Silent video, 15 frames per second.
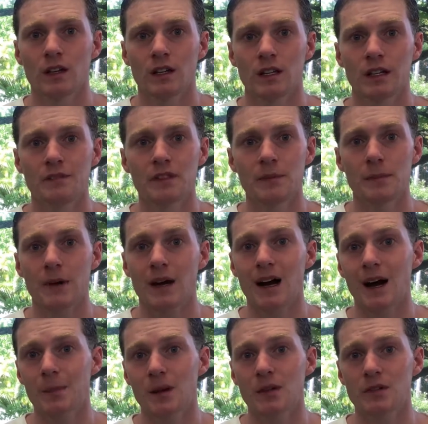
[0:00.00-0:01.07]
Give them a
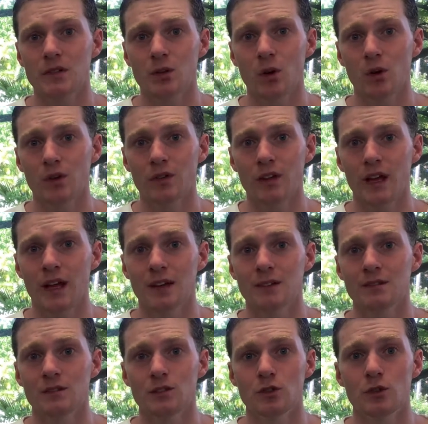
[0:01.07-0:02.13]
copy of your goals,
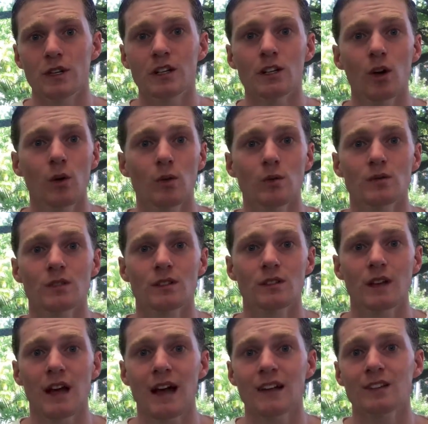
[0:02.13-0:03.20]
and you can go
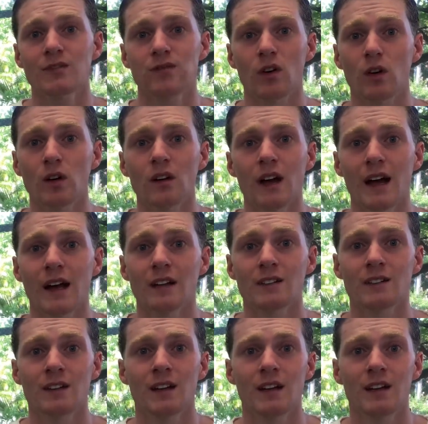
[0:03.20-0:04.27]
as far
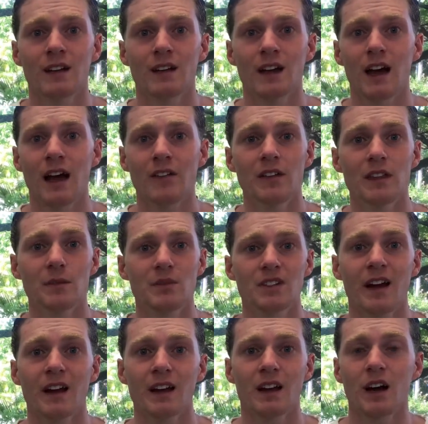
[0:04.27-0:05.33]
as having them
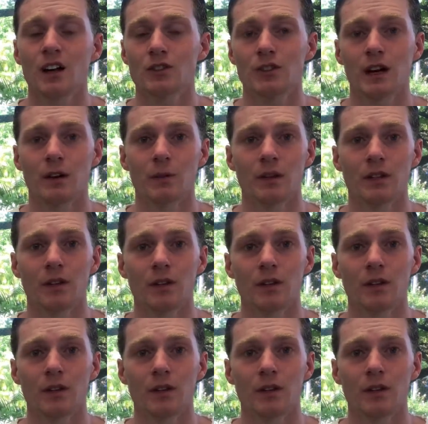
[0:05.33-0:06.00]
sign a contract with